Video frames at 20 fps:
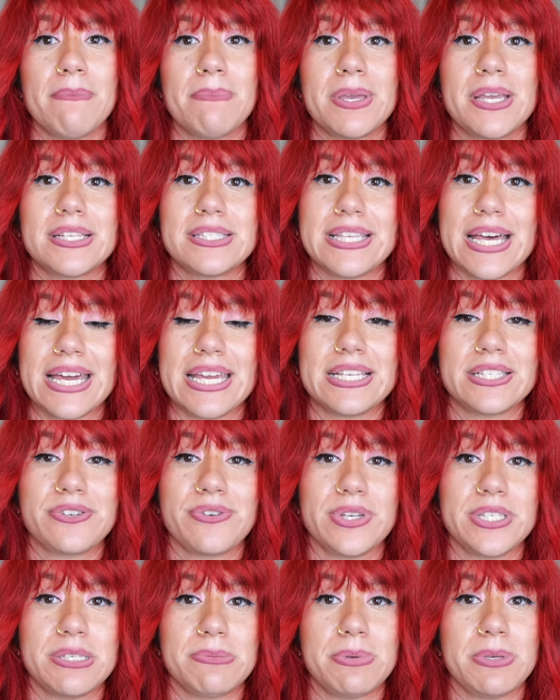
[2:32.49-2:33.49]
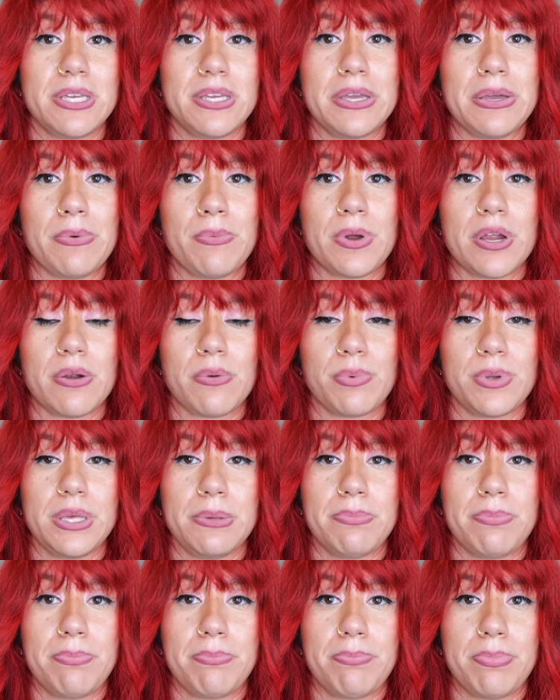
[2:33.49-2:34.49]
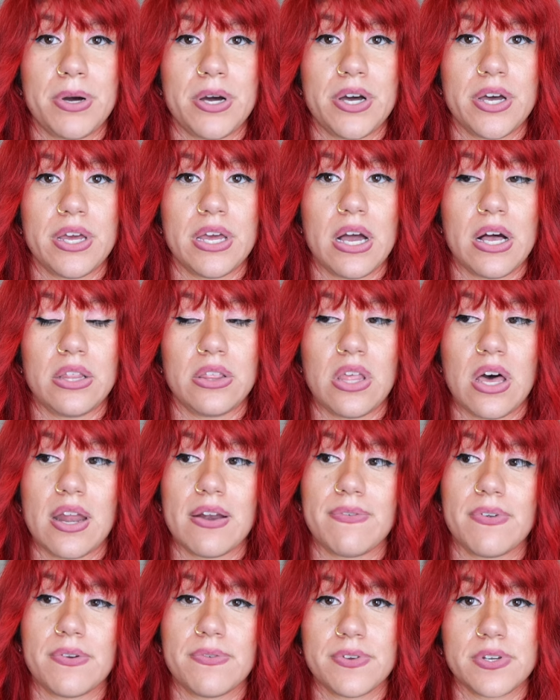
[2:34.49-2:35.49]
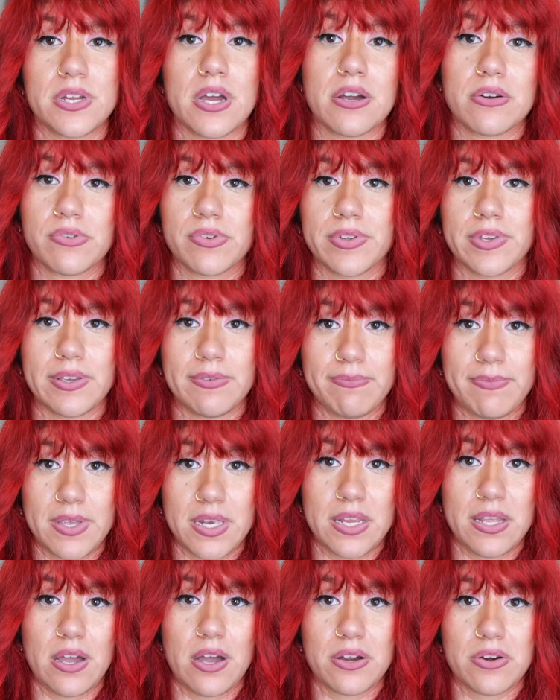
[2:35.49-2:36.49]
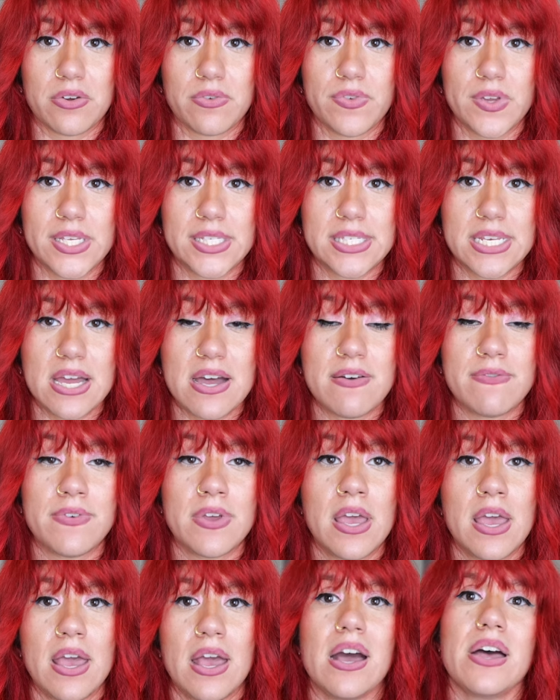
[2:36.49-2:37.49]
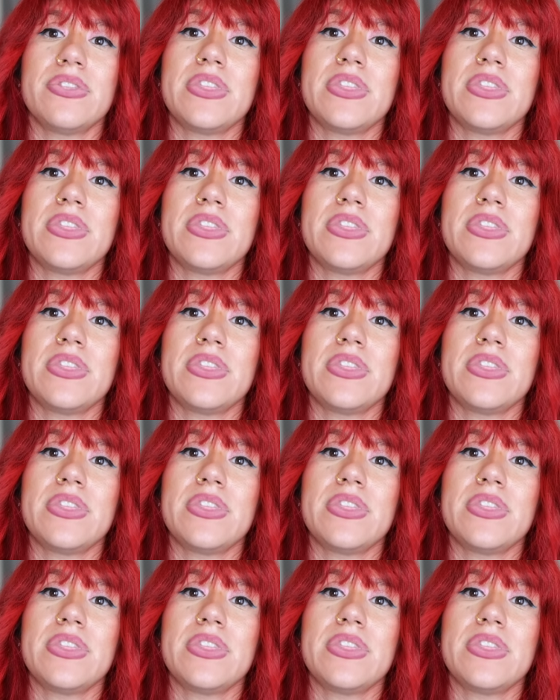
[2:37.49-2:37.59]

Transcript: because that is going to be where we put a lot of our photography, videography stuff.